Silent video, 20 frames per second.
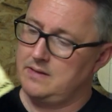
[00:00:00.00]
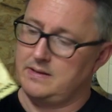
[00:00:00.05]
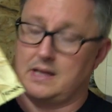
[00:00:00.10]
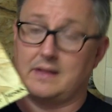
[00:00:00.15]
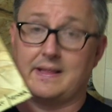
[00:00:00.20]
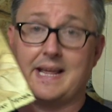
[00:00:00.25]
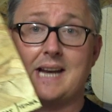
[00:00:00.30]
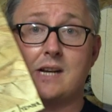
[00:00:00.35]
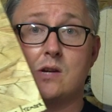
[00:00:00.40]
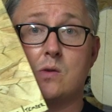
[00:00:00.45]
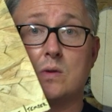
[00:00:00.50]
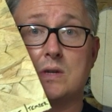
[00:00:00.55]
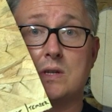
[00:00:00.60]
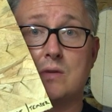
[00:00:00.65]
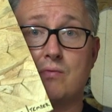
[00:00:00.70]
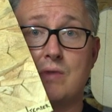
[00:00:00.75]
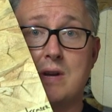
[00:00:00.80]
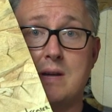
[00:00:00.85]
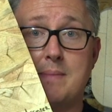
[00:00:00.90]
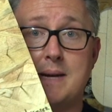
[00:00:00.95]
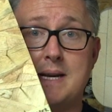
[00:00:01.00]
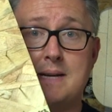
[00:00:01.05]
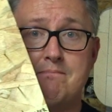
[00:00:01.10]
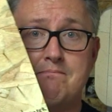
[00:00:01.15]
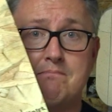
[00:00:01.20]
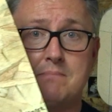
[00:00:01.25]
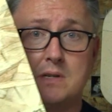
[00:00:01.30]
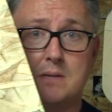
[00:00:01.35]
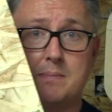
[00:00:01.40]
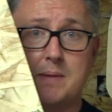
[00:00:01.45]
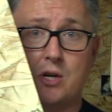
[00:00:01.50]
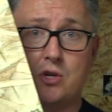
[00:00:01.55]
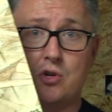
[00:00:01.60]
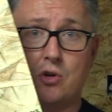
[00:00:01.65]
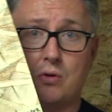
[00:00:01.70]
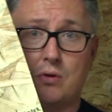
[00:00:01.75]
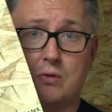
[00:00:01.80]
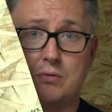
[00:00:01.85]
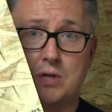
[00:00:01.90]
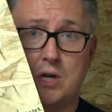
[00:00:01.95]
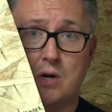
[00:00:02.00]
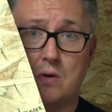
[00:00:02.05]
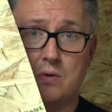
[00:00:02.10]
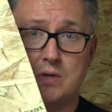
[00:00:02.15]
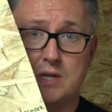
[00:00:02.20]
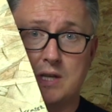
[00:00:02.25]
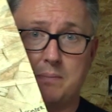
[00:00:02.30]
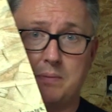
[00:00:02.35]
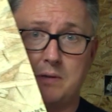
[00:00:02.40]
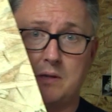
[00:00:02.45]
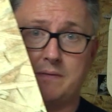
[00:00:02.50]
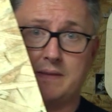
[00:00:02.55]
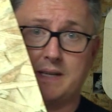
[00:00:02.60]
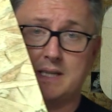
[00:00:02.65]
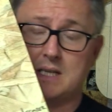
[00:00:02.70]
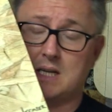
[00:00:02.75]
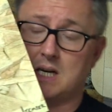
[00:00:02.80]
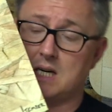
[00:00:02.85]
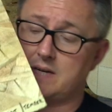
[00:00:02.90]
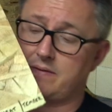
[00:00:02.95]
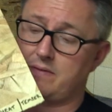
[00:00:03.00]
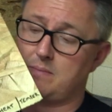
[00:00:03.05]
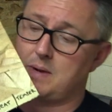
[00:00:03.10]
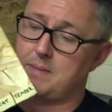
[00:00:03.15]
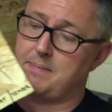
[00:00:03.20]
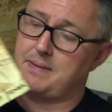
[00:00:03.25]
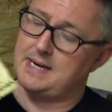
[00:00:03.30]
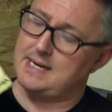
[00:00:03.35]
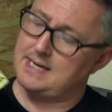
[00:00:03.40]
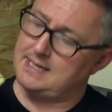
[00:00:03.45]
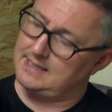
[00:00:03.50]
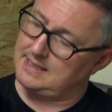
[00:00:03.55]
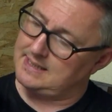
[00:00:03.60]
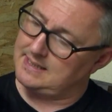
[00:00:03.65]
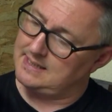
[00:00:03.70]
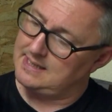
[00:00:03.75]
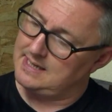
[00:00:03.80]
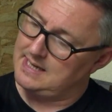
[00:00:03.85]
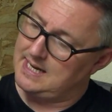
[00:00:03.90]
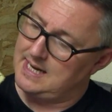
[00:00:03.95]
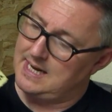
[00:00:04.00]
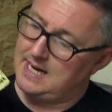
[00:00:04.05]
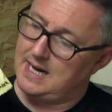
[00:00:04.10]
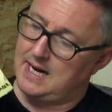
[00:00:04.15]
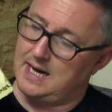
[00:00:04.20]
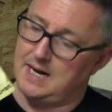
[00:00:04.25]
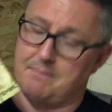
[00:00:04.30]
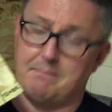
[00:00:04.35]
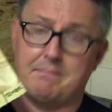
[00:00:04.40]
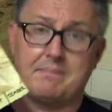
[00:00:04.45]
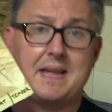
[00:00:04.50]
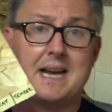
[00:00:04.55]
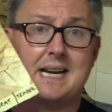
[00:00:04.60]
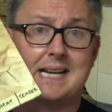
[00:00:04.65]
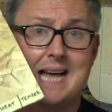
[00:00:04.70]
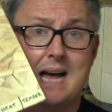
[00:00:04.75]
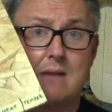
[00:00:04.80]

They'll then go on to reaming to make sure those holes are the perfect size for my pins. Then